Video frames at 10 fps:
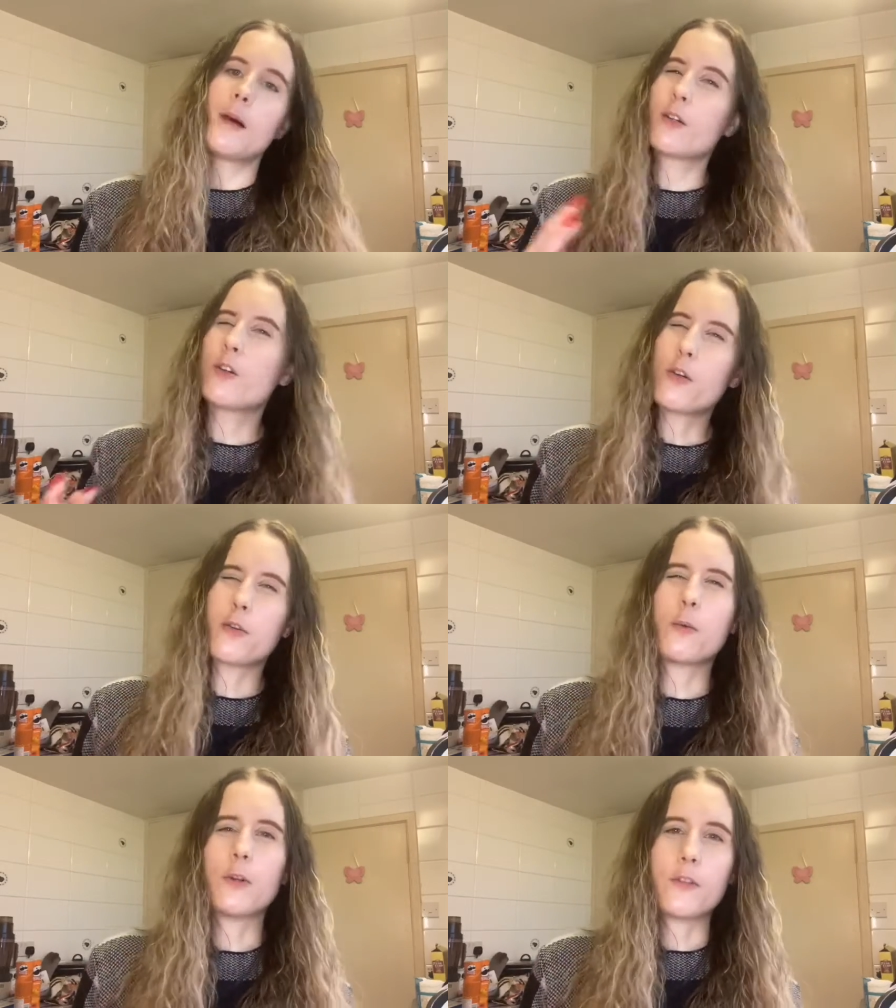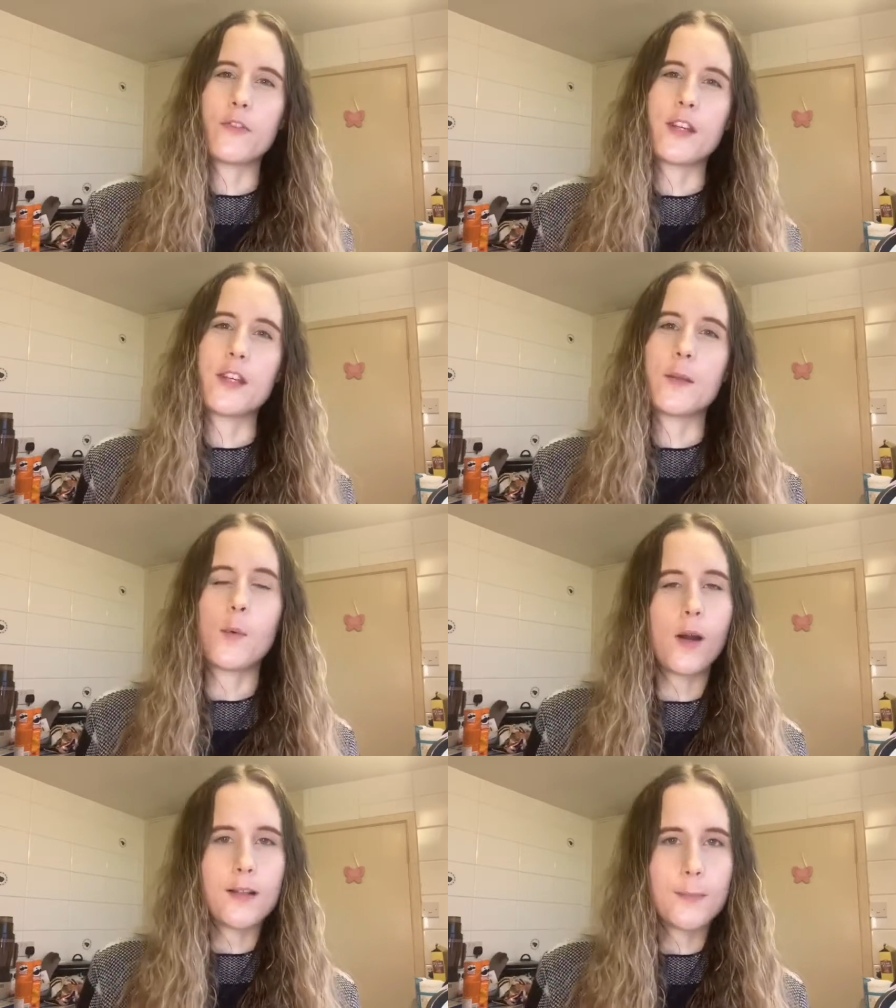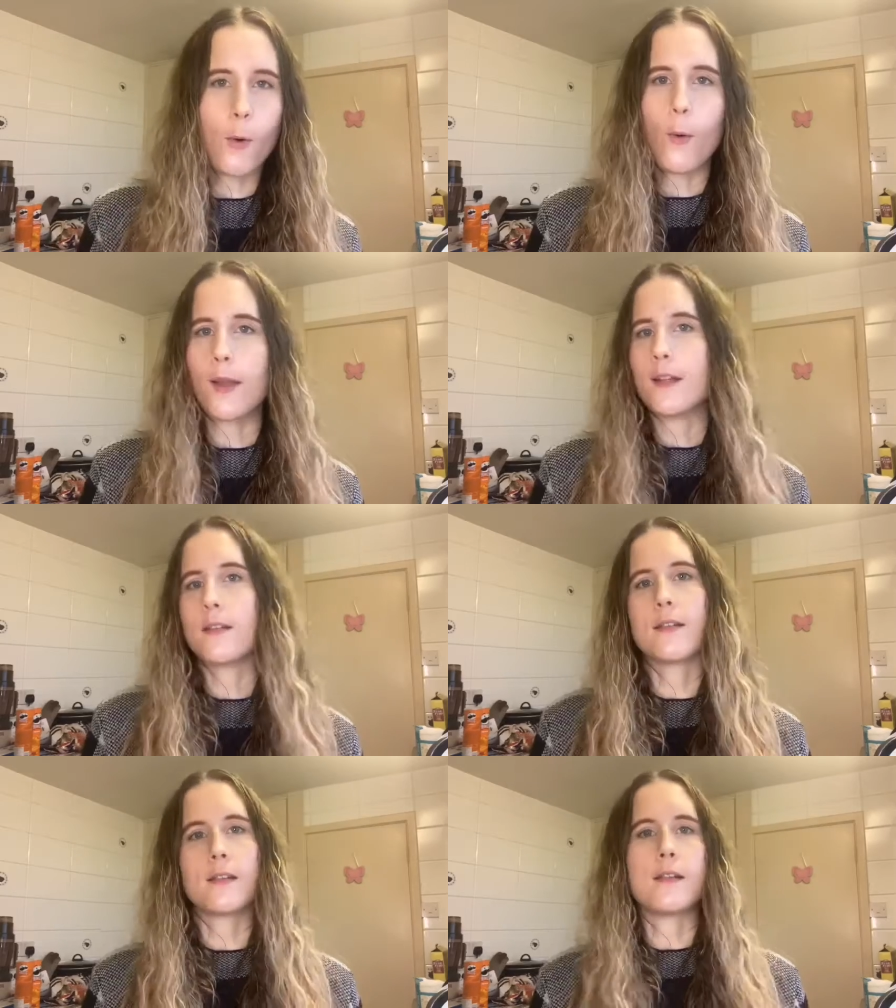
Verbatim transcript: I'll go through all of the price points